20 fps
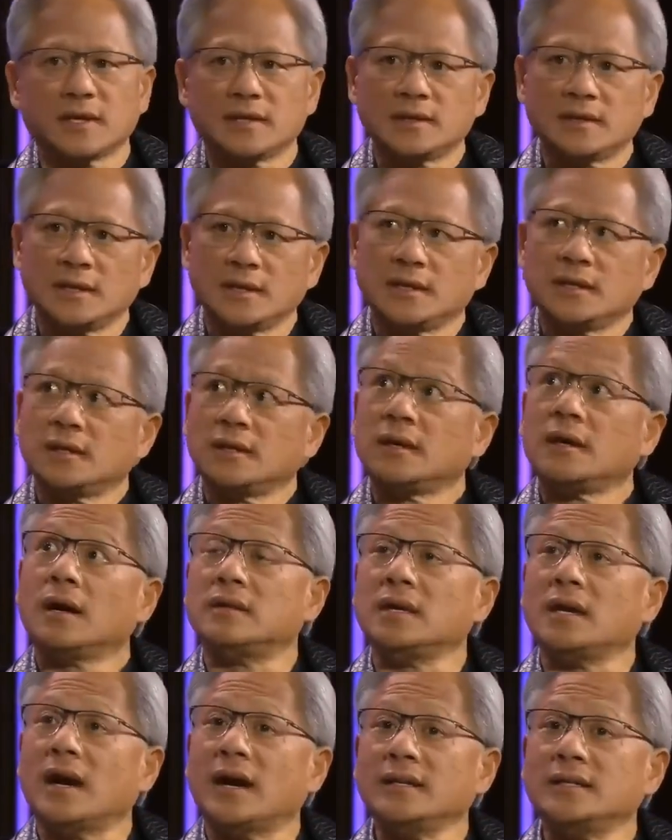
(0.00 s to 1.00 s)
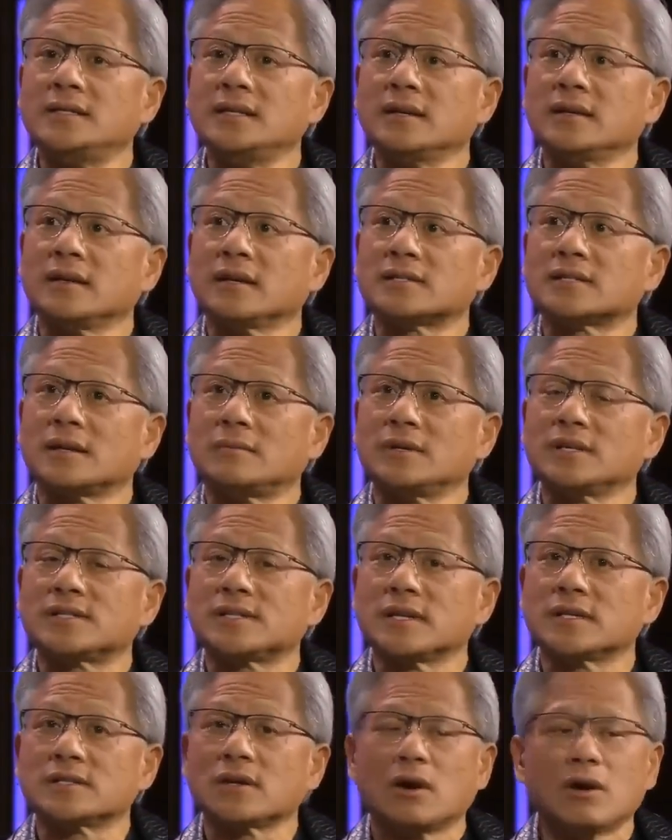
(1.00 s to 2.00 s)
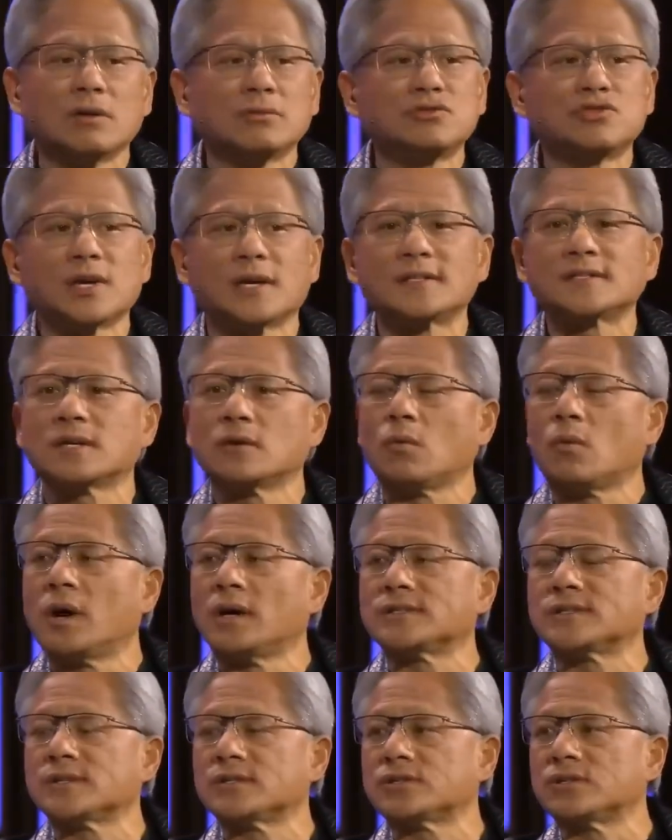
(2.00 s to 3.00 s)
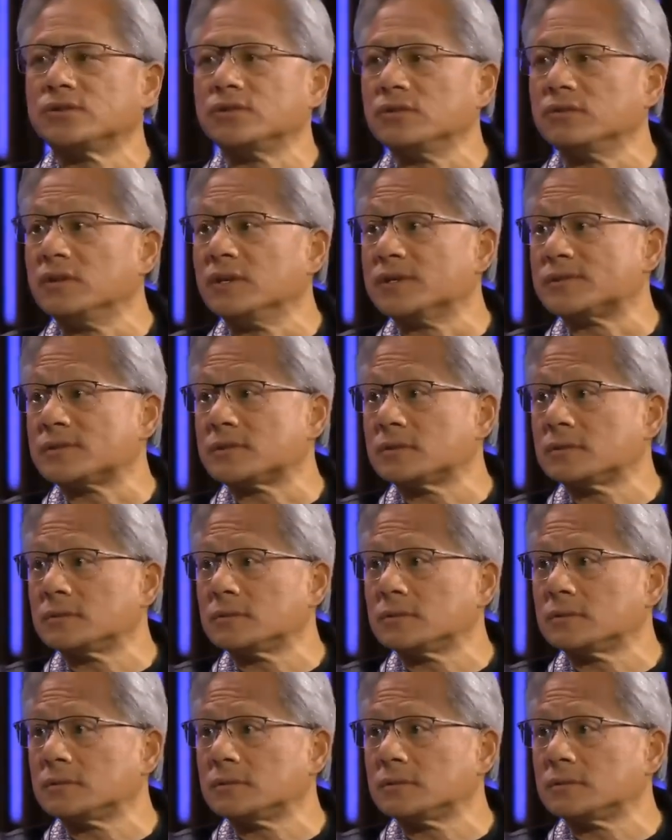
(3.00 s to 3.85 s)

than the idea that somebody says, oh, Jensen wants us to do this.